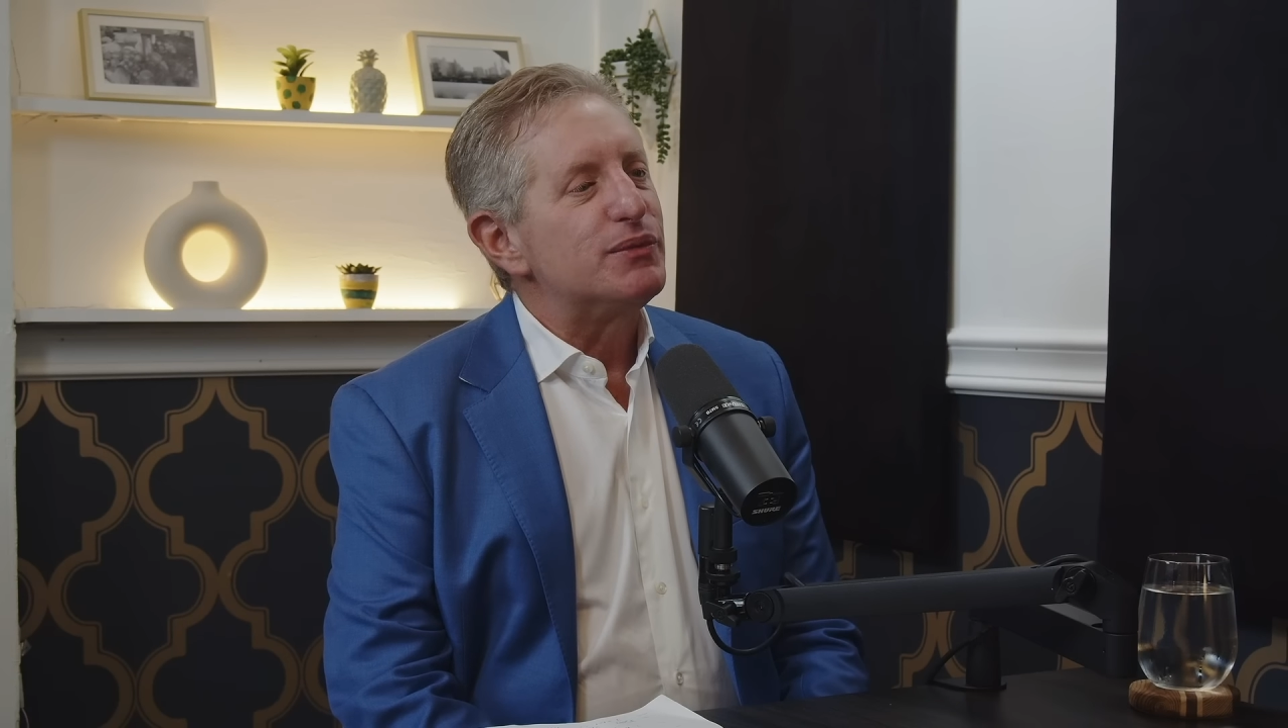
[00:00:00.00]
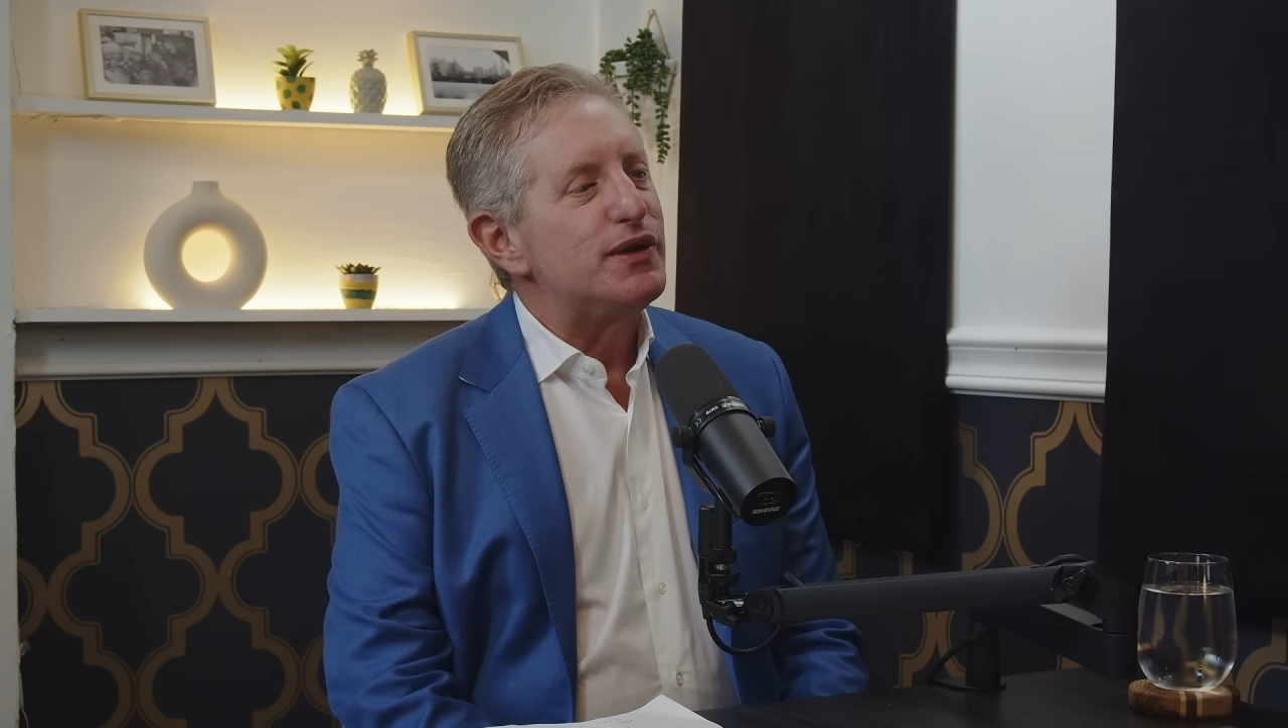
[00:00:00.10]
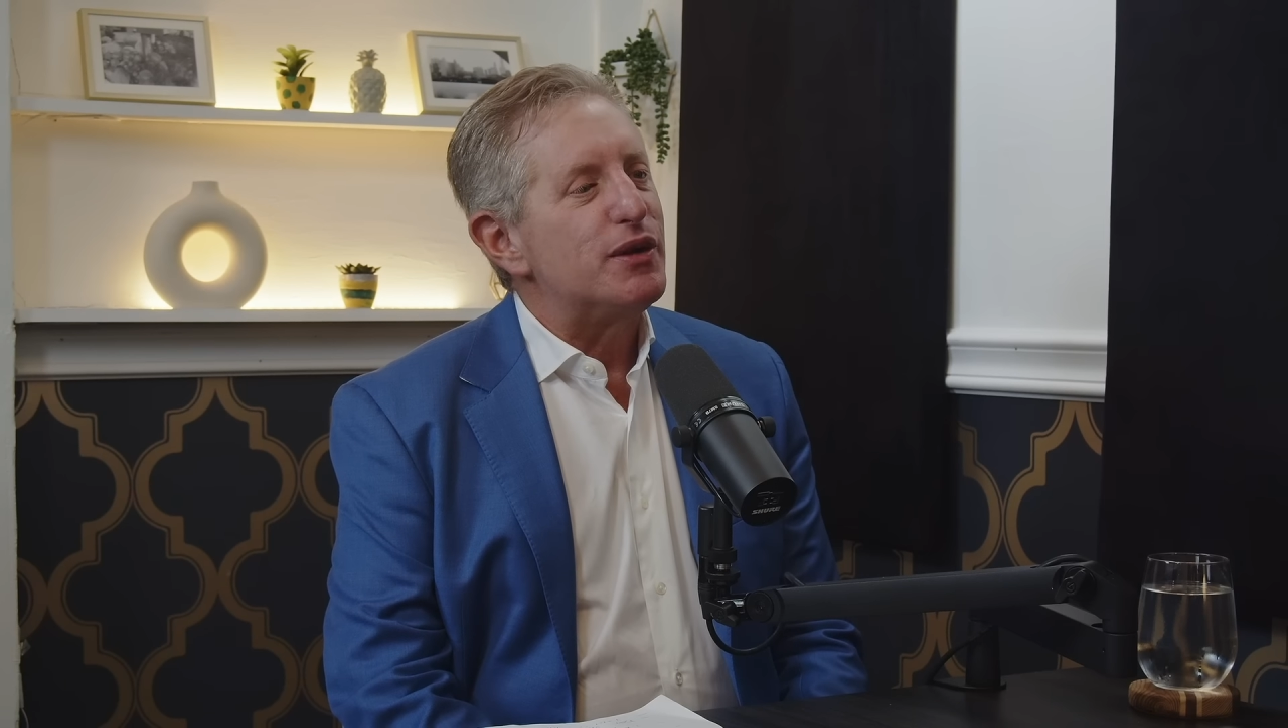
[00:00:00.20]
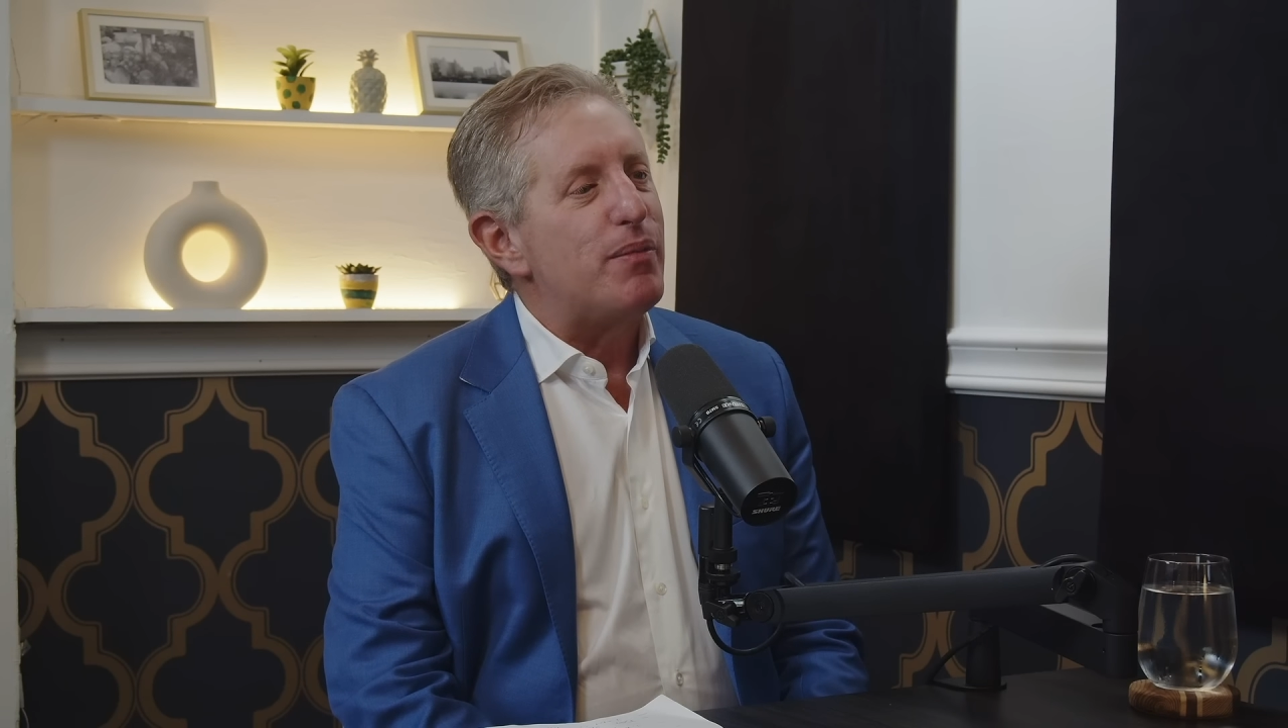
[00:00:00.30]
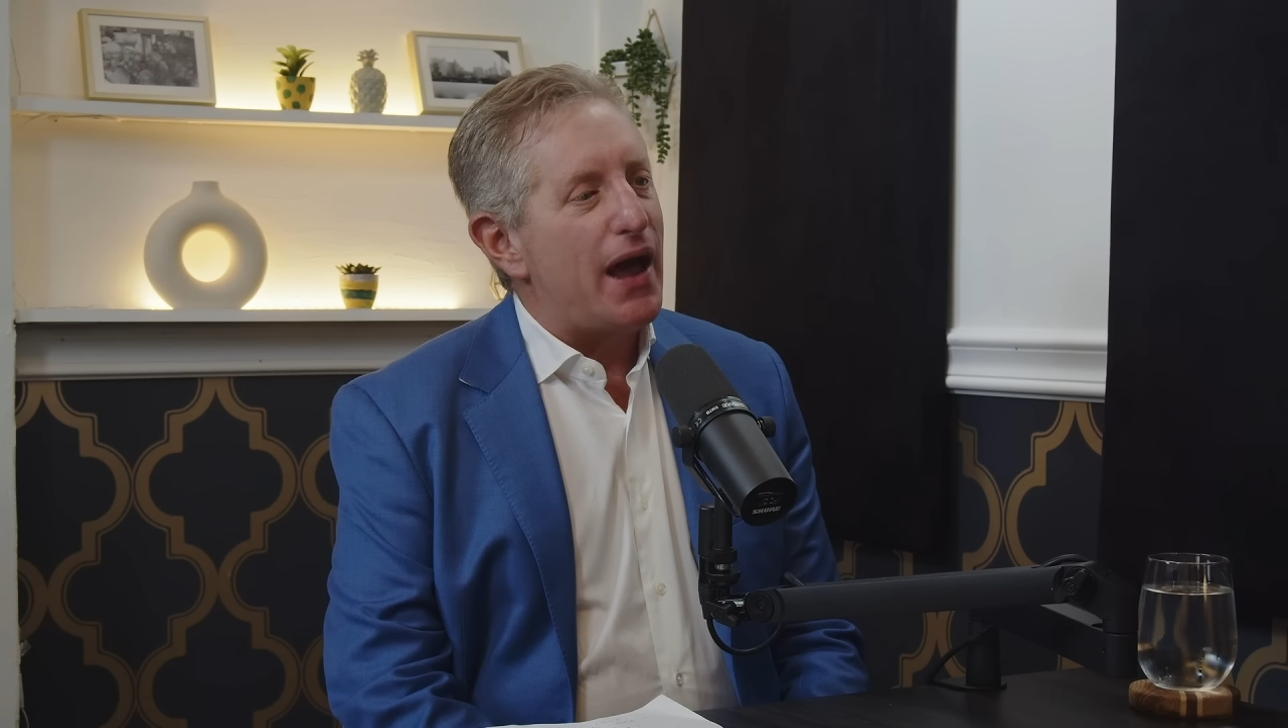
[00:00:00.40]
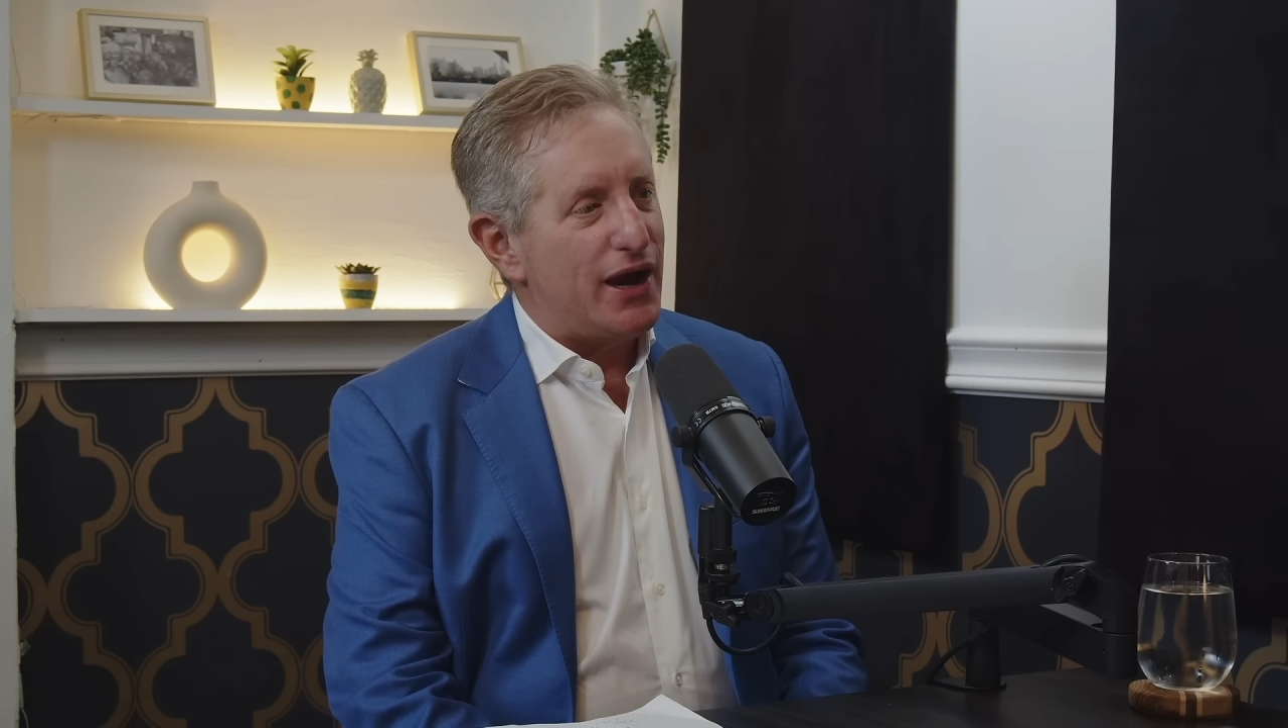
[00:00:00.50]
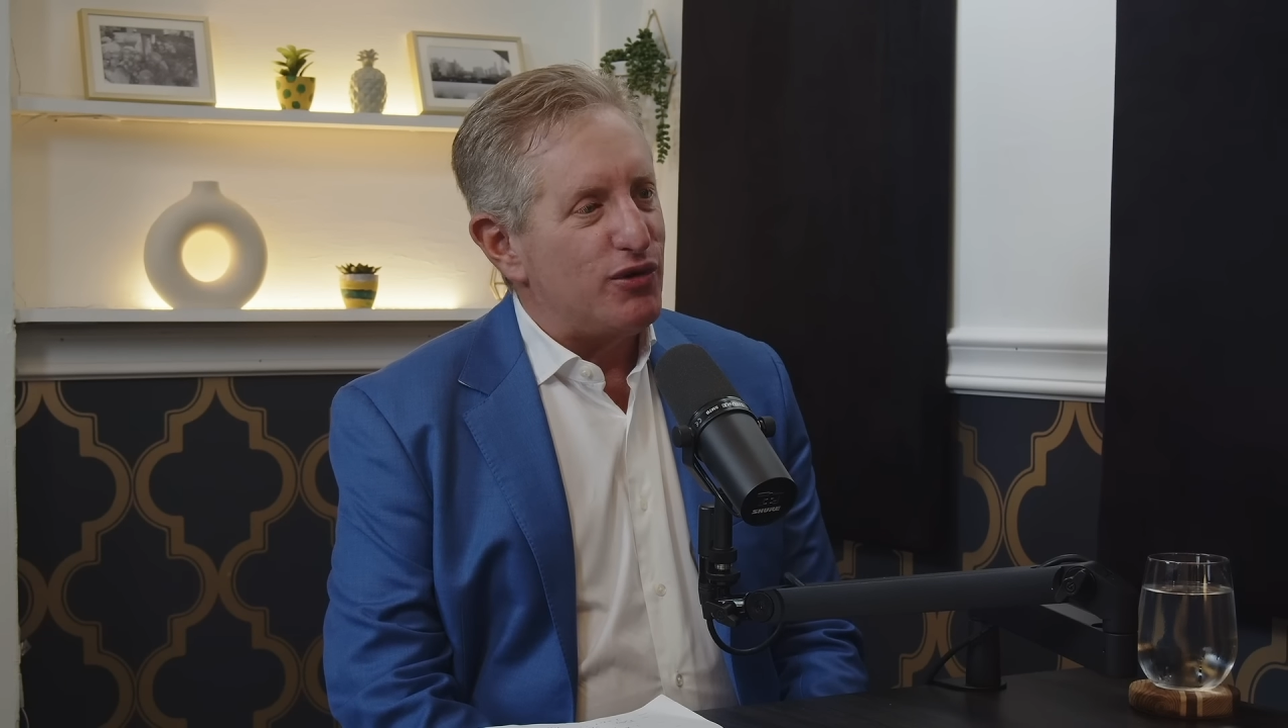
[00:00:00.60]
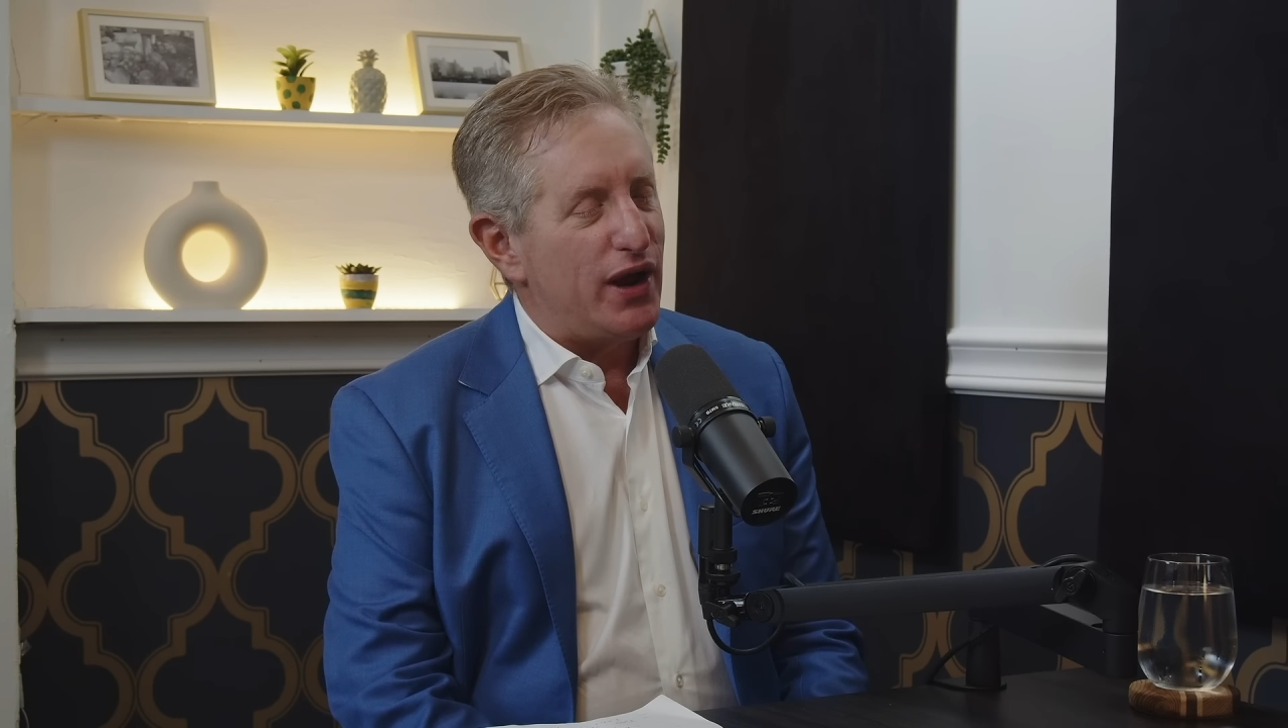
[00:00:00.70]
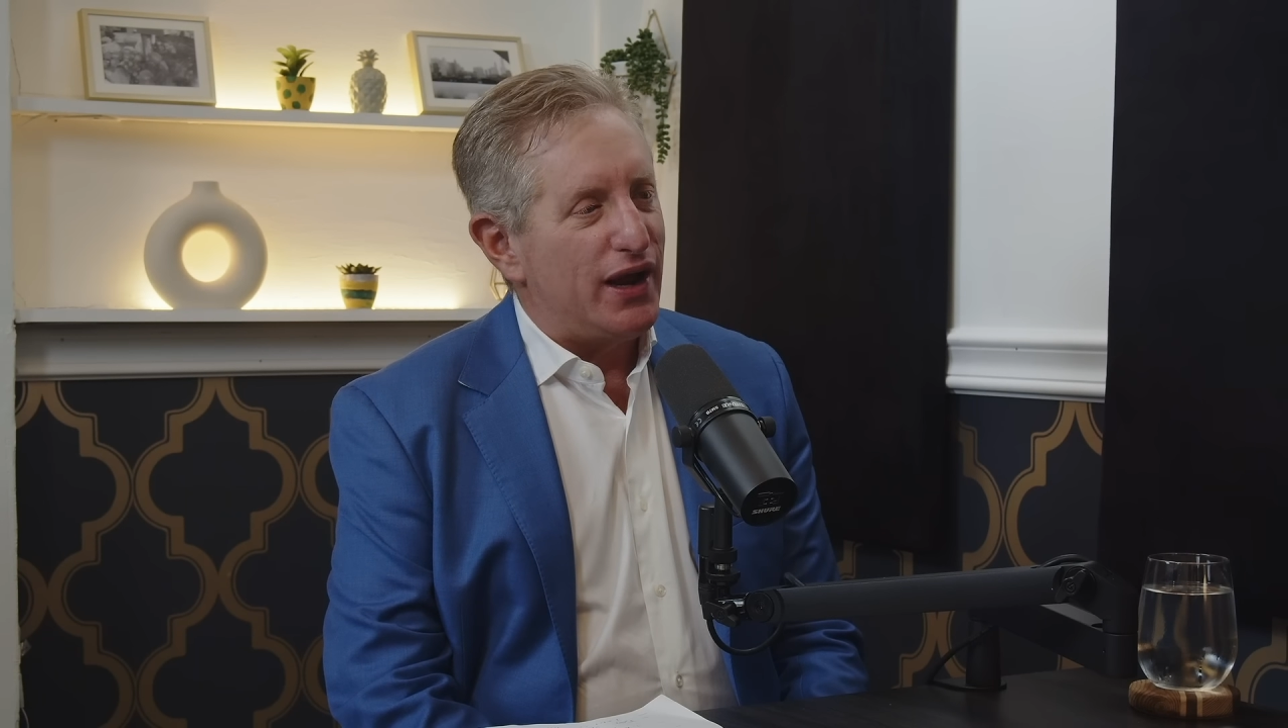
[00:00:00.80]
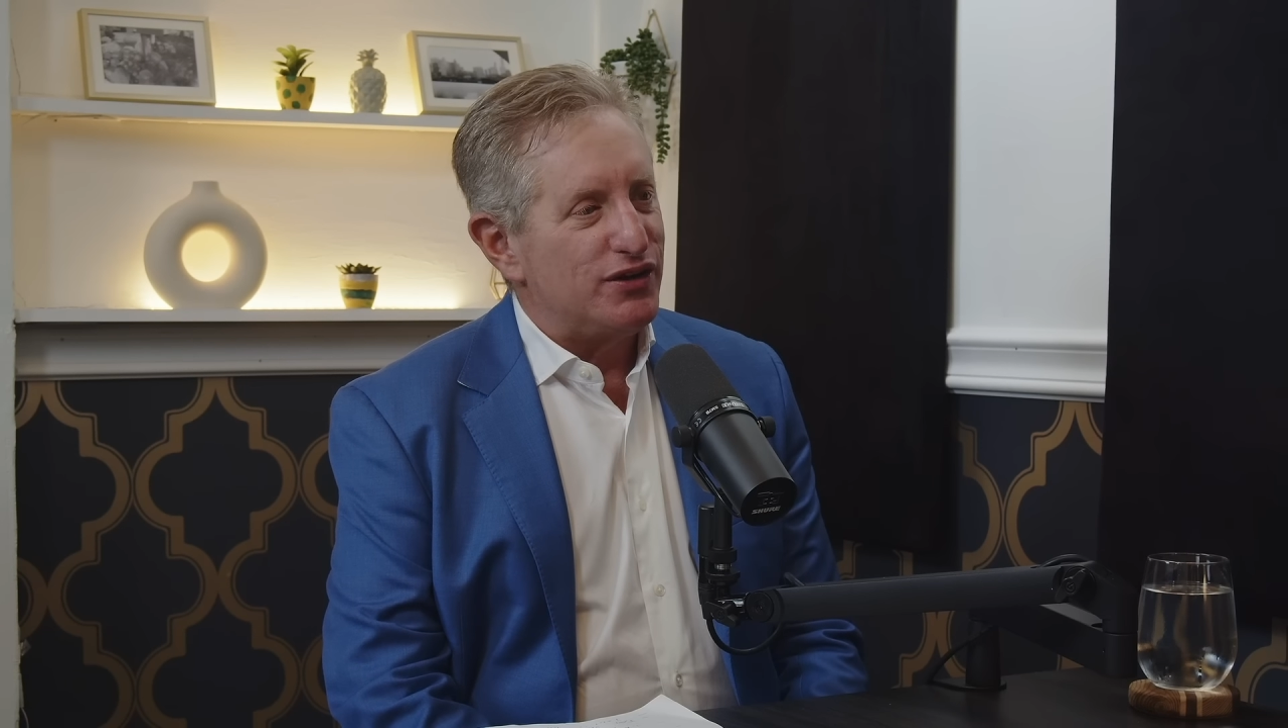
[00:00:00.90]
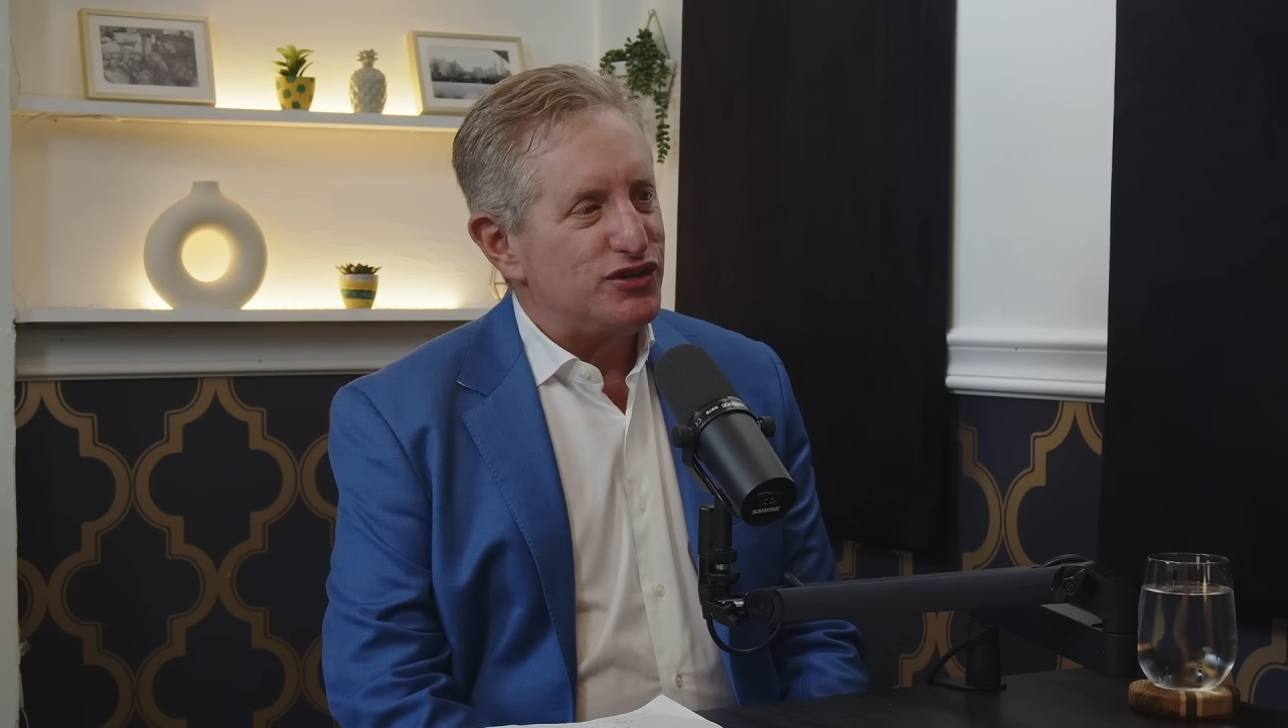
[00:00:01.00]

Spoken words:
bit of background